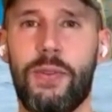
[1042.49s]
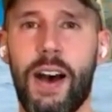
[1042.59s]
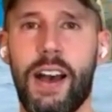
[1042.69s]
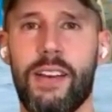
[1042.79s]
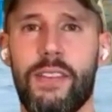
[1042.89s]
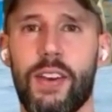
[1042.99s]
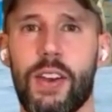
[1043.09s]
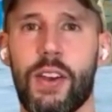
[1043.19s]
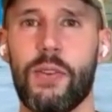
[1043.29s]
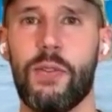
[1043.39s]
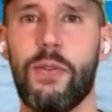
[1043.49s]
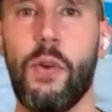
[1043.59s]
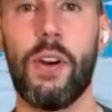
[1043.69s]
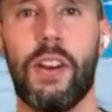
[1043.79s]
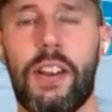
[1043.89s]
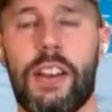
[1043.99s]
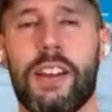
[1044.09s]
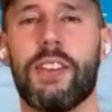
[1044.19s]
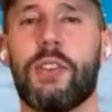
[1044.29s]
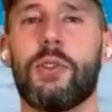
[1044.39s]
5, 4,
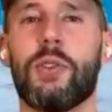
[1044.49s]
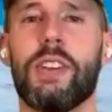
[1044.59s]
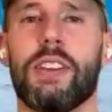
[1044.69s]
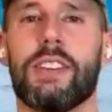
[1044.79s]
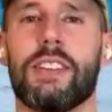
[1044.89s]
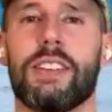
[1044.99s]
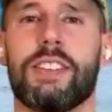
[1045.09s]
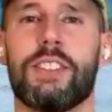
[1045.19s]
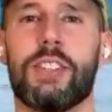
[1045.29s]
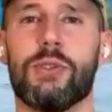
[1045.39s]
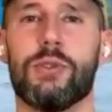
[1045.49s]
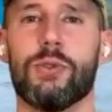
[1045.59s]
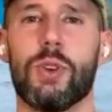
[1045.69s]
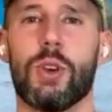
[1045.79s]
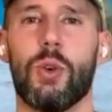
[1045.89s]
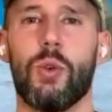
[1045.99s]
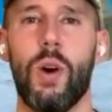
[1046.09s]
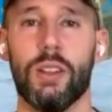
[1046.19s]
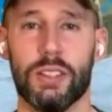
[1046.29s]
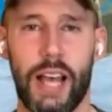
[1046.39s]
3, 2,
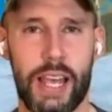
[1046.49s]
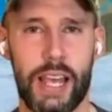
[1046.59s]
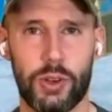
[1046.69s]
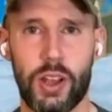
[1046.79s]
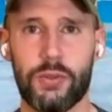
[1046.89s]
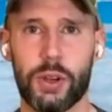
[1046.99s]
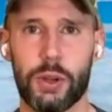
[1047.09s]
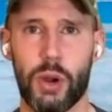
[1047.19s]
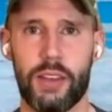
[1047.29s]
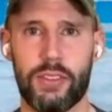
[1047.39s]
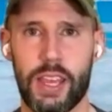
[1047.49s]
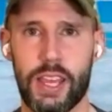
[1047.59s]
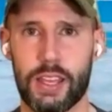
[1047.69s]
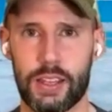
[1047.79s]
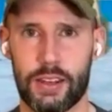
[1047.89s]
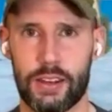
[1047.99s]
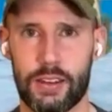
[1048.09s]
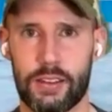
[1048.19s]
1. Last recovery breath. In